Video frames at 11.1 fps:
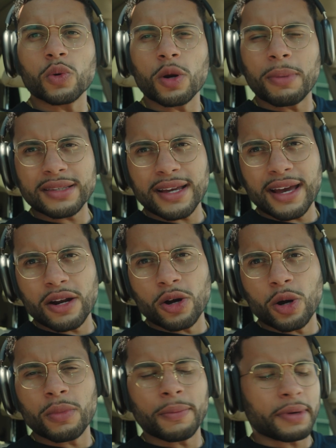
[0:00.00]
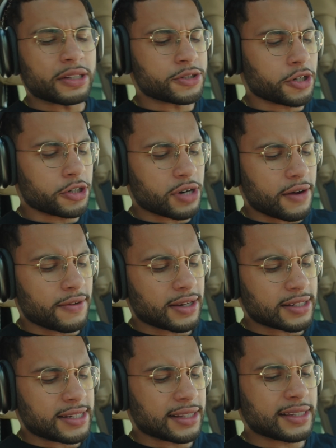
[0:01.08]
we're about to head home. I'm about to start driving
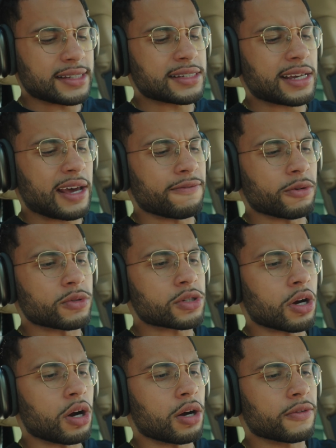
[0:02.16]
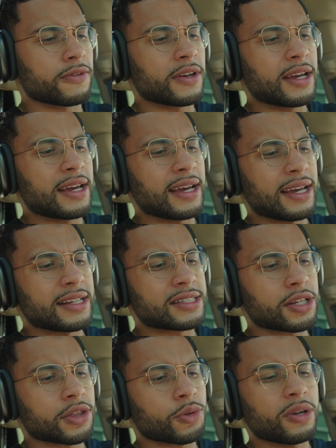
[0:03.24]
and take these headphones off. It's
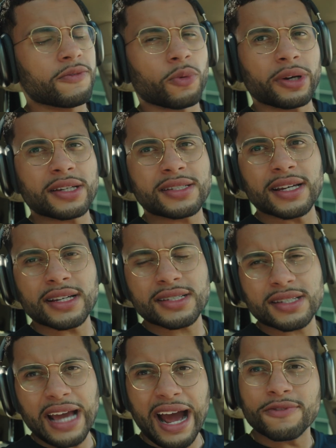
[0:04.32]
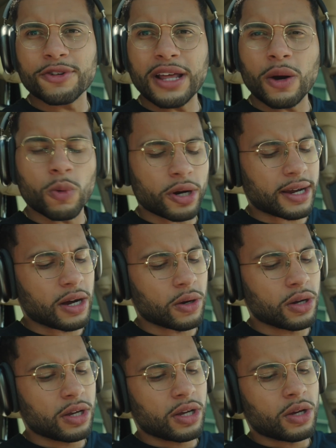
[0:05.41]
3:46 after that workout.
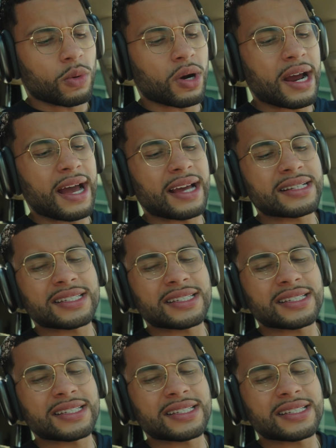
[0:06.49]
We're at